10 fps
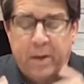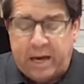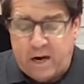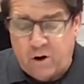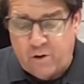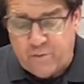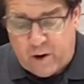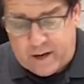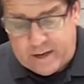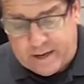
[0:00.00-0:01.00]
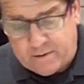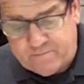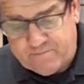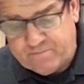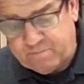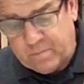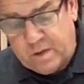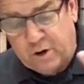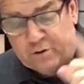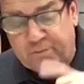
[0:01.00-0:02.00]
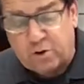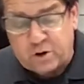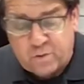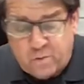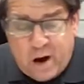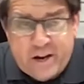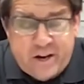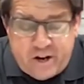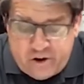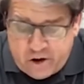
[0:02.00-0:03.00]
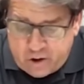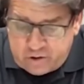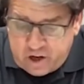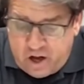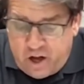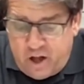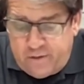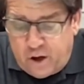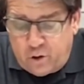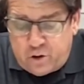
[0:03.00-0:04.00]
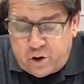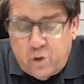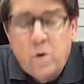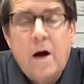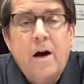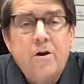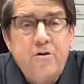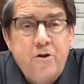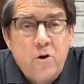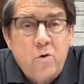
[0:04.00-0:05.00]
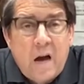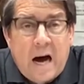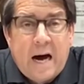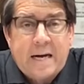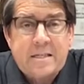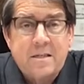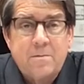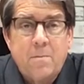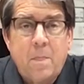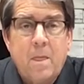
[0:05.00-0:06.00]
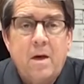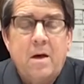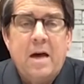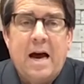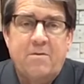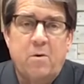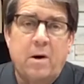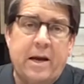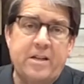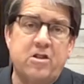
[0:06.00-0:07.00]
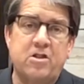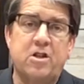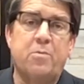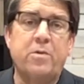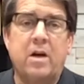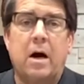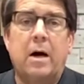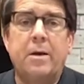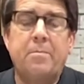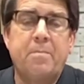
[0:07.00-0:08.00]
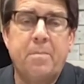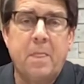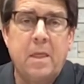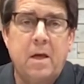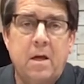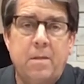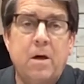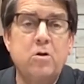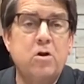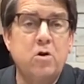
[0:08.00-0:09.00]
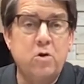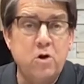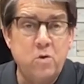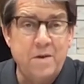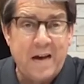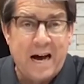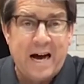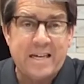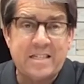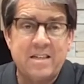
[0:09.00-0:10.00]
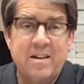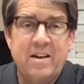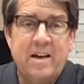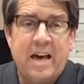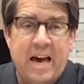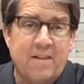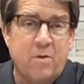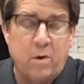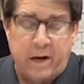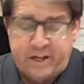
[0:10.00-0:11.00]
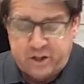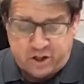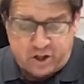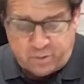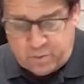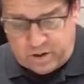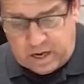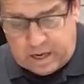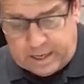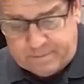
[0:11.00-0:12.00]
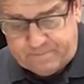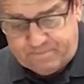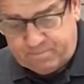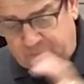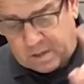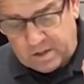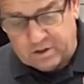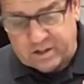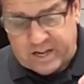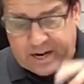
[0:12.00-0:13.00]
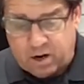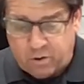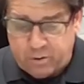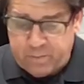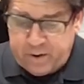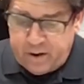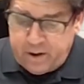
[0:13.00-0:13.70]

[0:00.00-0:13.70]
planet Earth right now. Here's the first one. Write it in your notes. Those who do not have a relationship with God. Those who do not have a relationship with God. There's a second group.